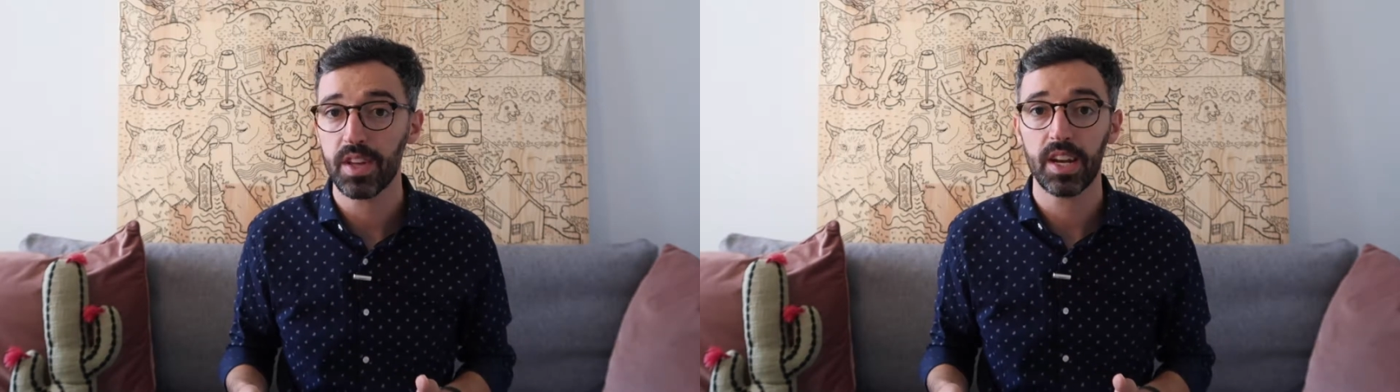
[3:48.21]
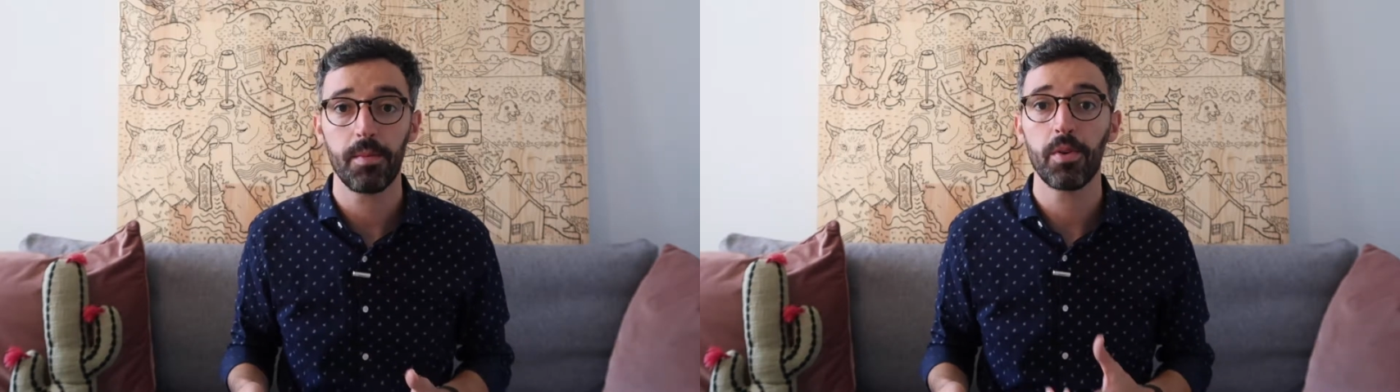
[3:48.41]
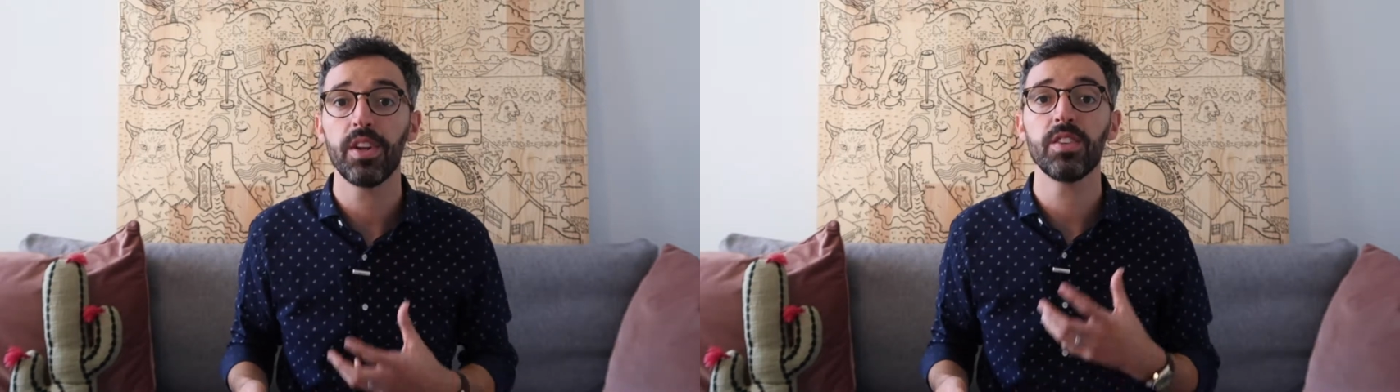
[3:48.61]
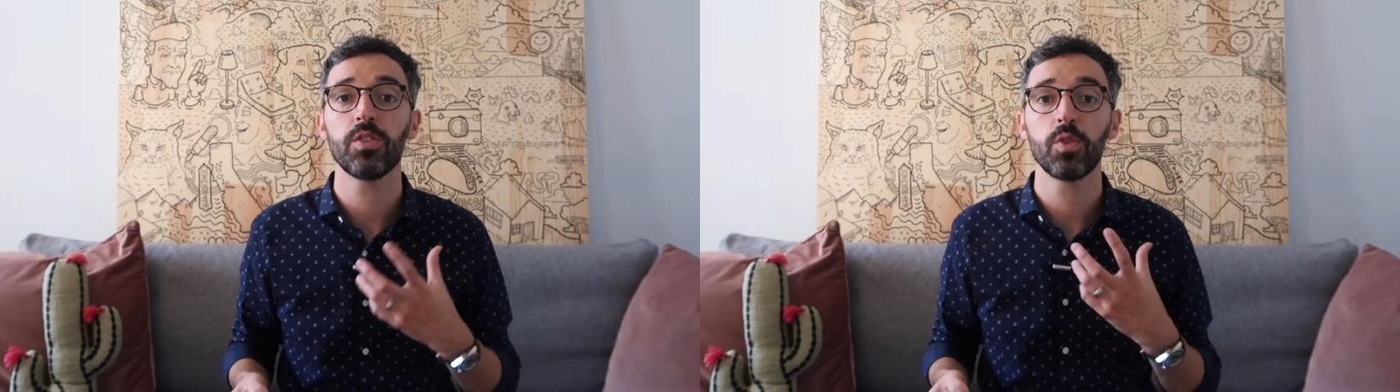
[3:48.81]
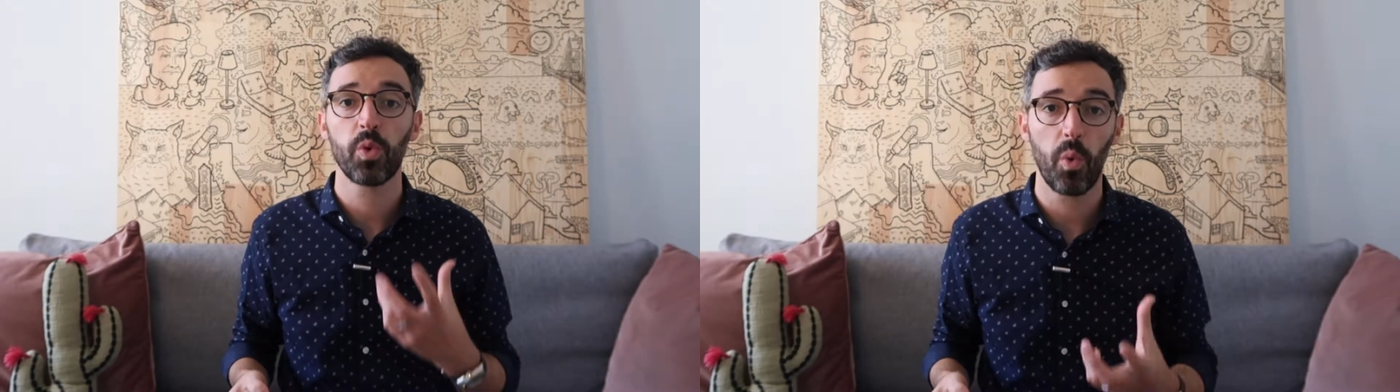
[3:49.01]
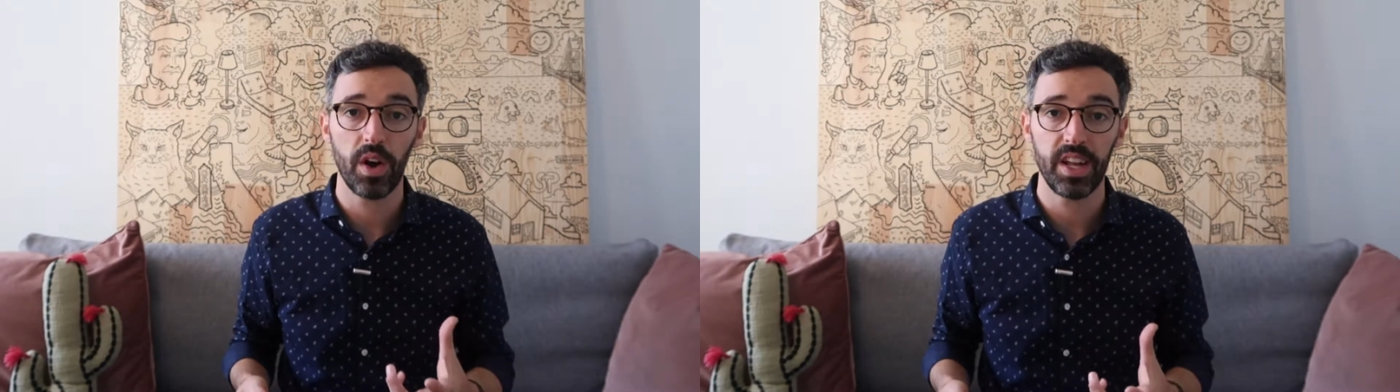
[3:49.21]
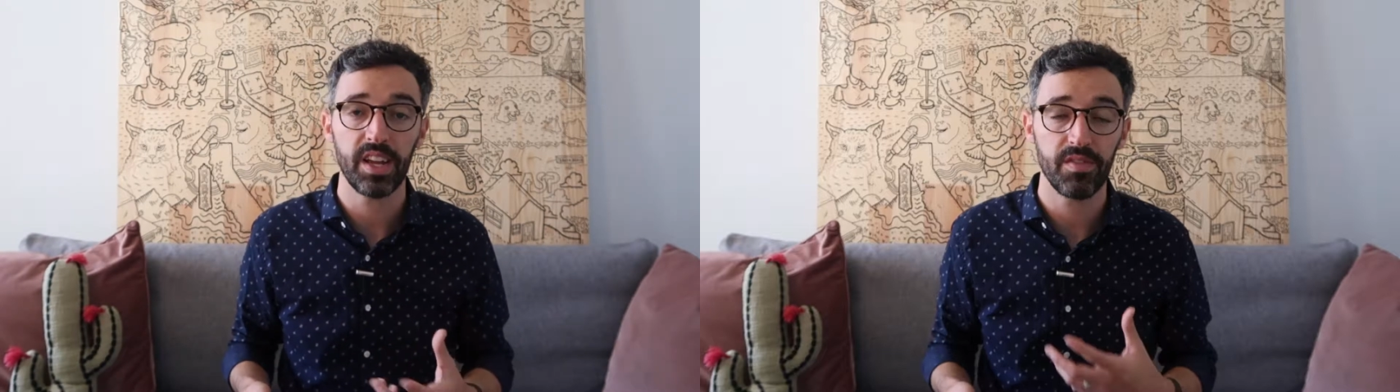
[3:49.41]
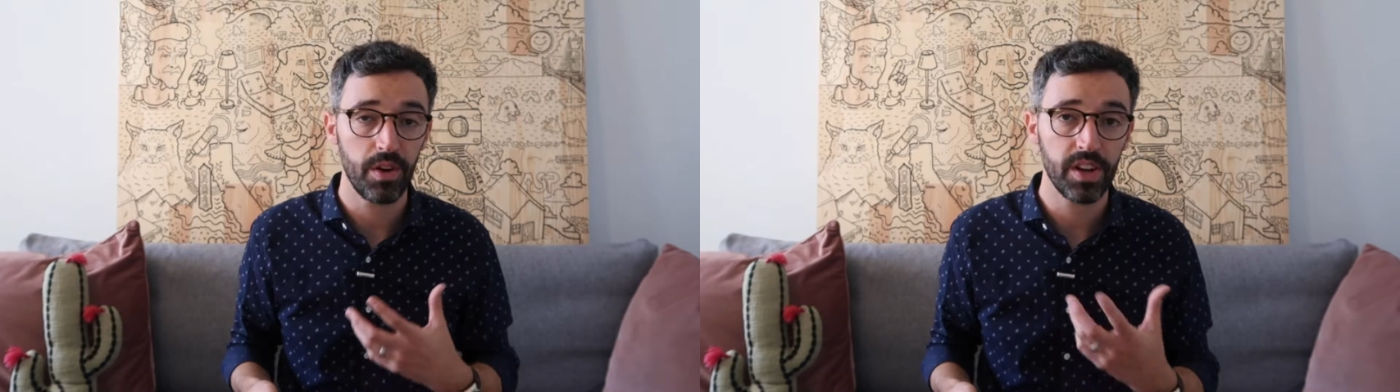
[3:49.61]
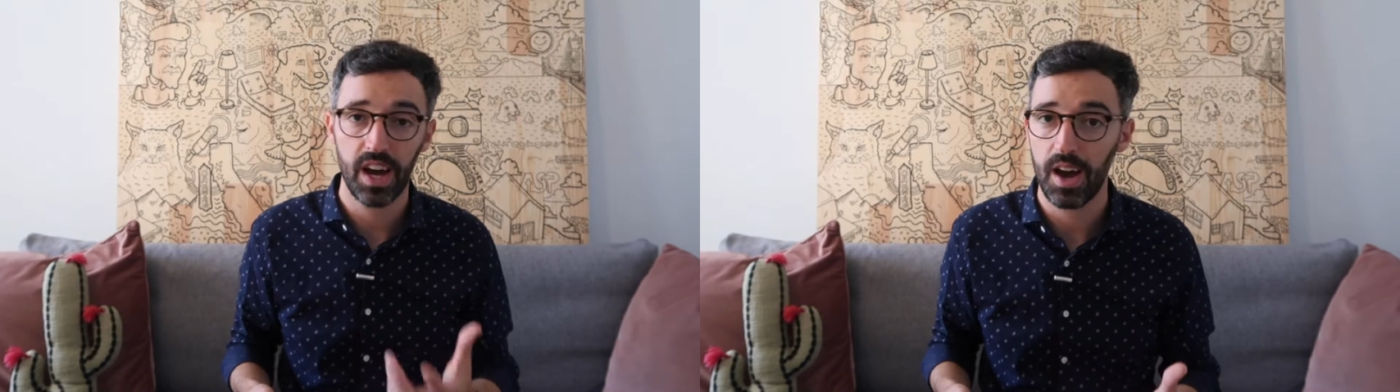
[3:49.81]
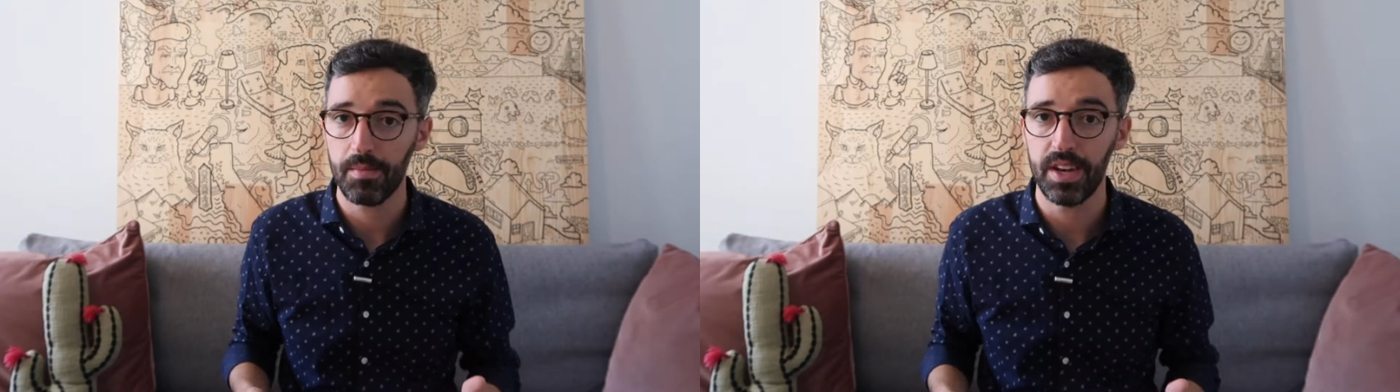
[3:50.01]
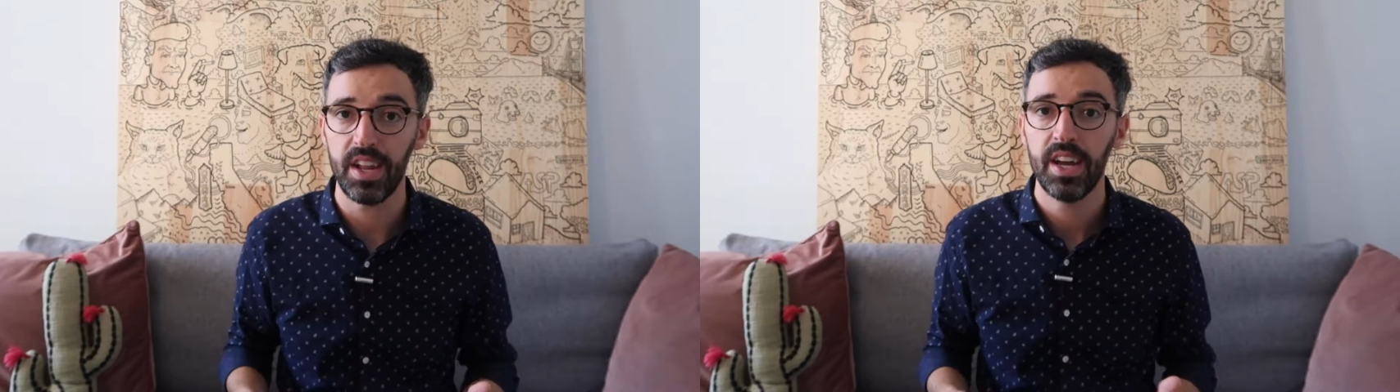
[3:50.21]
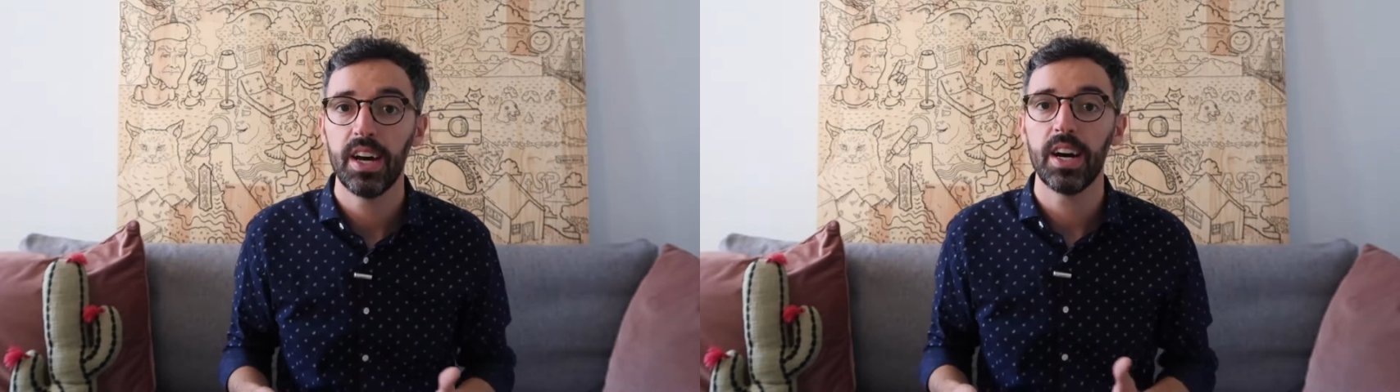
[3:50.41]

that number is 20, a very common